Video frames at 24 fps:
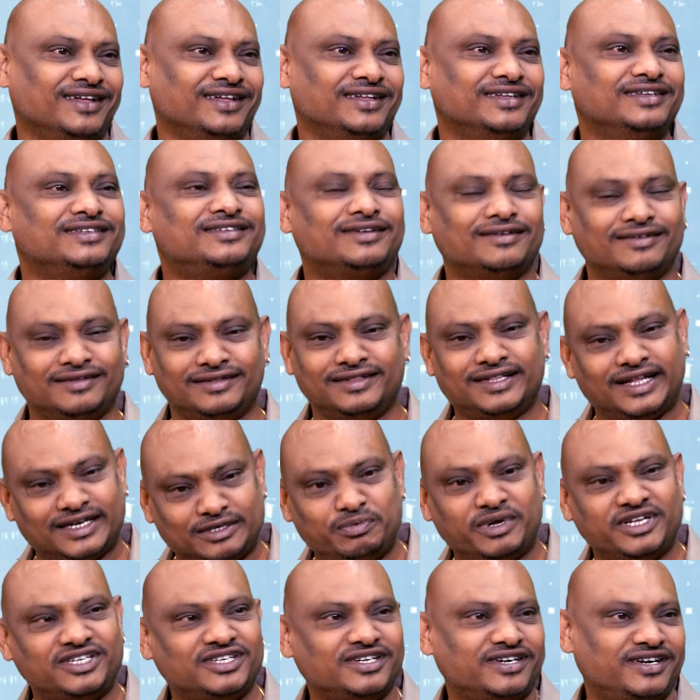so that's
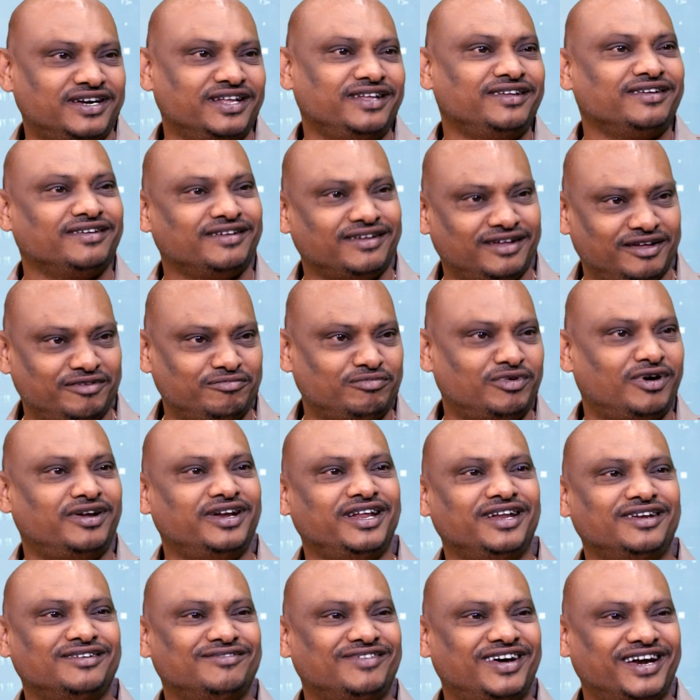my journey. I born
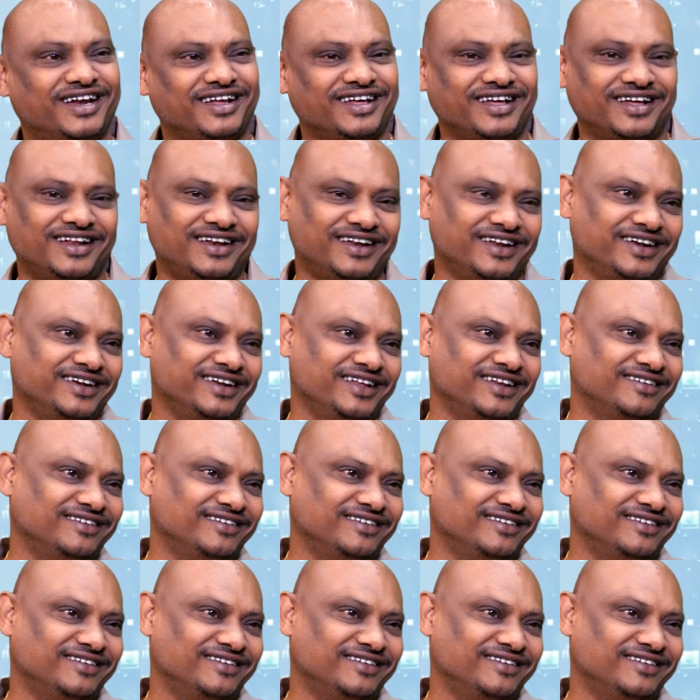in Warangal, and